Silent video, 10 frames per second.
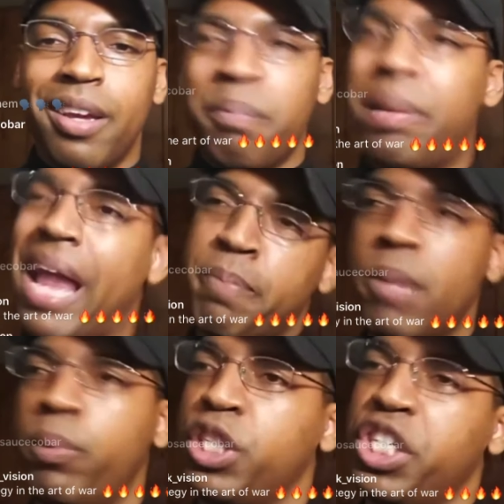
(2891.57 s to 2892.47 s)
Black
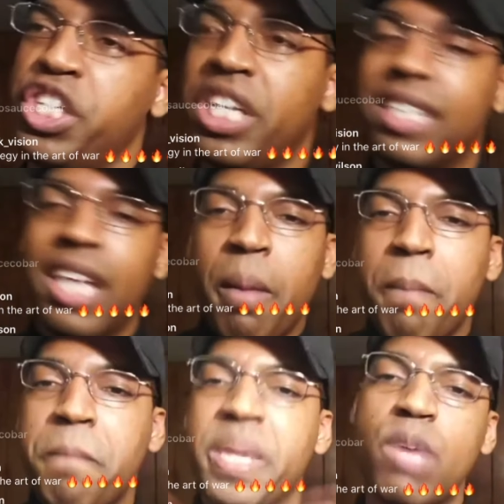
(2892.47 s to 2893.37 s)
people should just
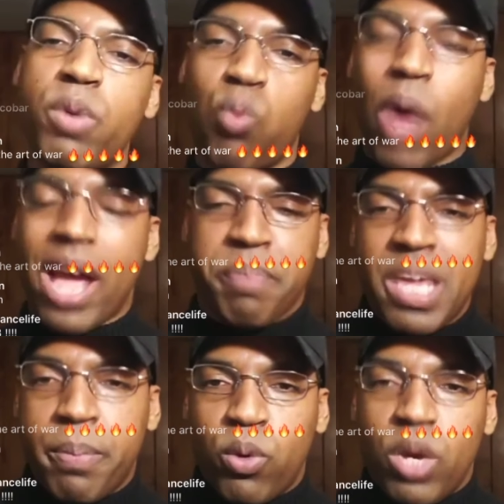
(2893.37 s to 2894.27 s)
be with white
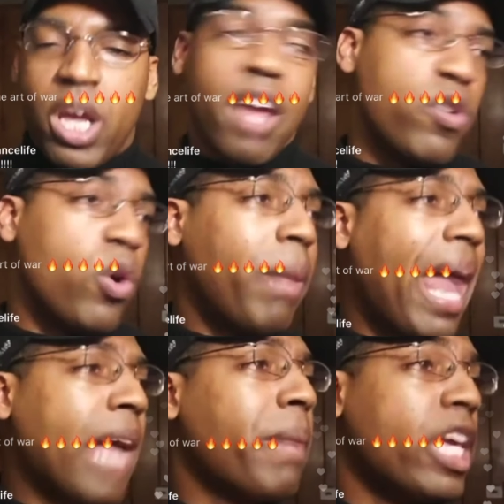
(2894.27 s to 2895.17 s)
people. If you're a
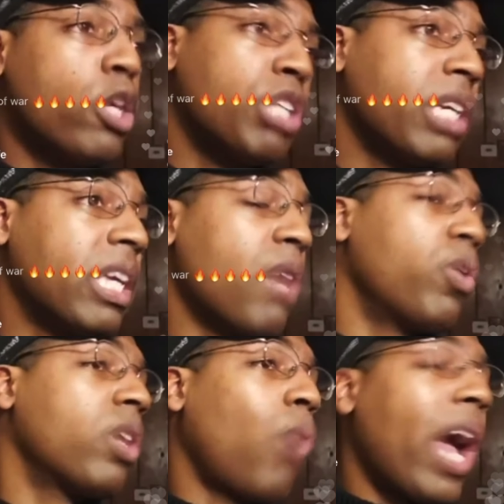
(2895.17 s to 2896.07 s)
black man, you should get
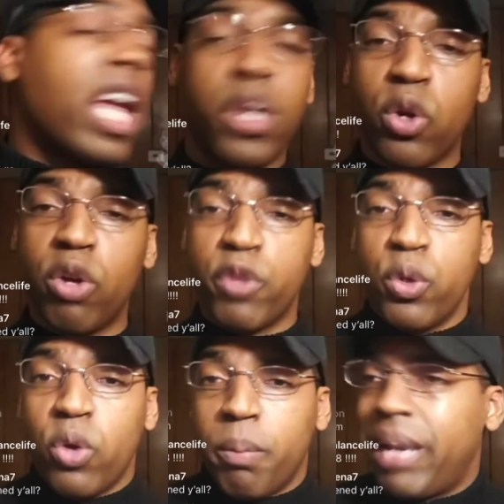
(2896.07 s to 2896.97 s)
with a white girl. If
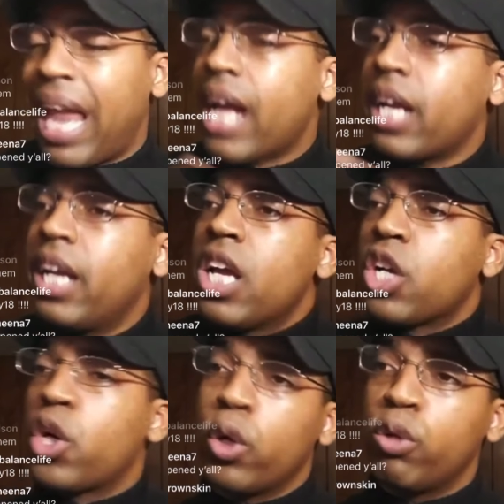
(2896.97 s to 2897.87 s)
you're a black
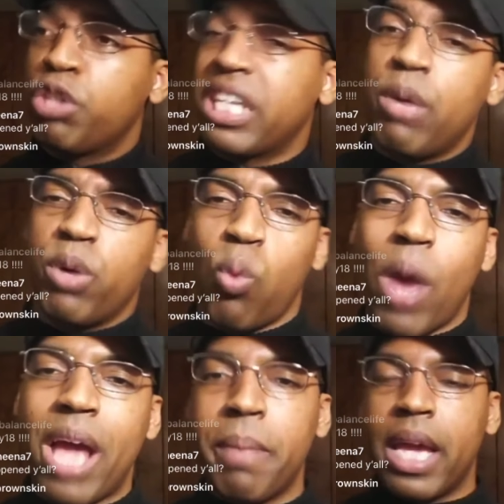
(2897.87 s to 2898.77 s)
girl, you should get with a
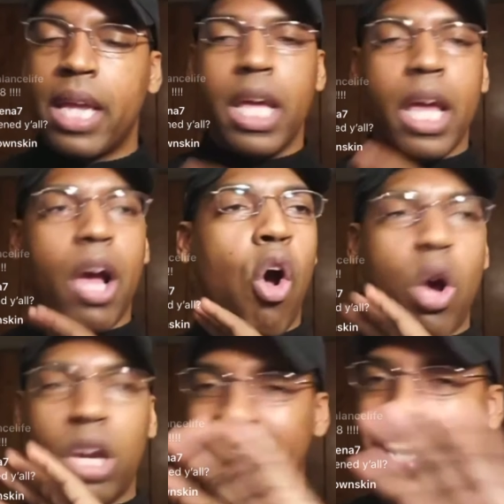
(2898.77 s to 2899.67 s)
white man.
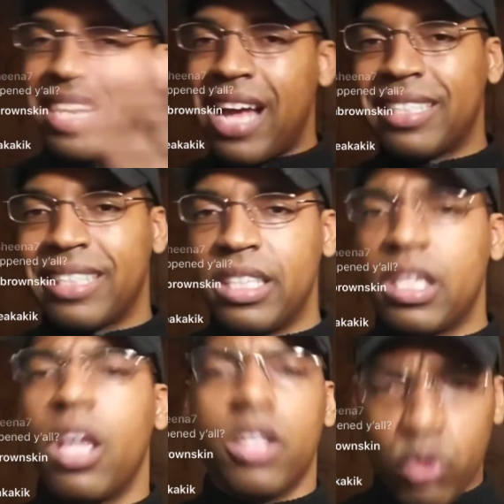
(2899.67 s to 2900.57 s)
All of that nonsense,
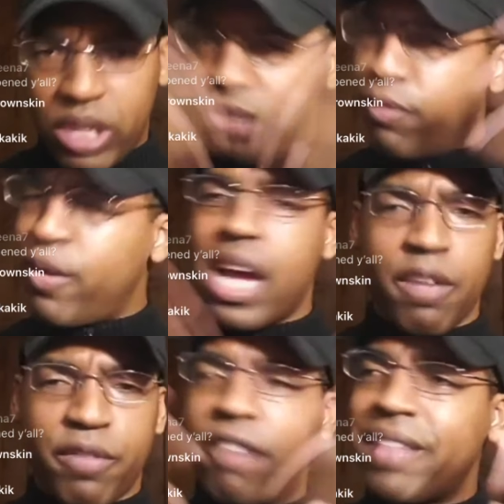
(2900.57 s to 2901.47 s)
you can find.
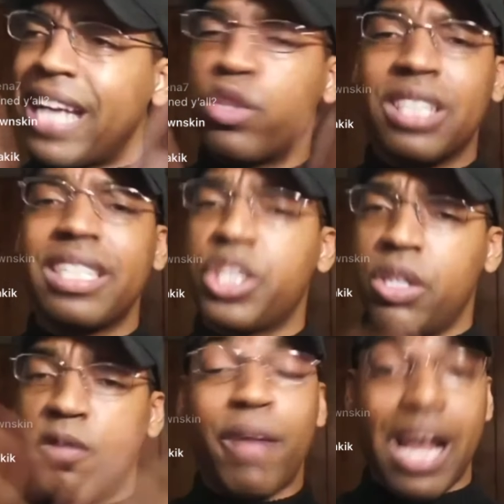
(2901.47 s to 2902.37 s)
If that's your
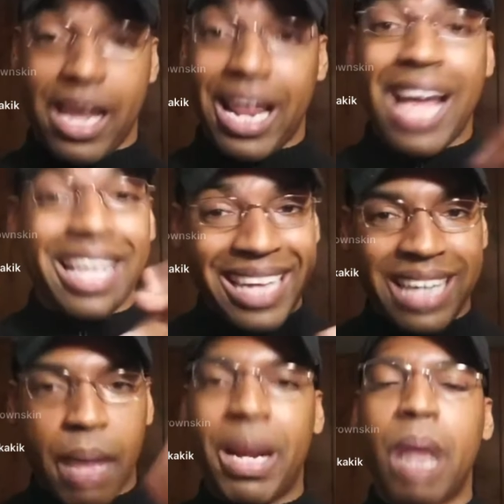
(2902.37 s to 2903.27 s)
decision, fine. I get
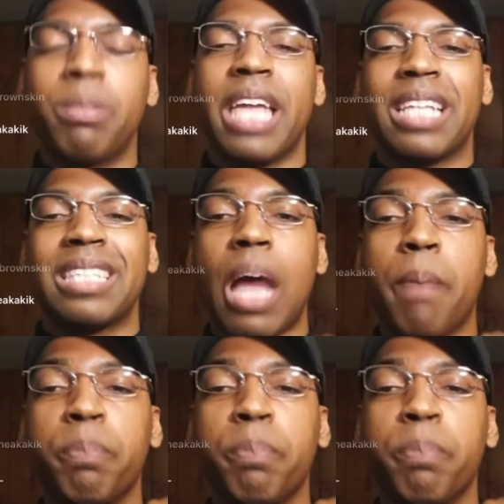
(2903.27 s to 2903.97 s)
that. But I'm saying stop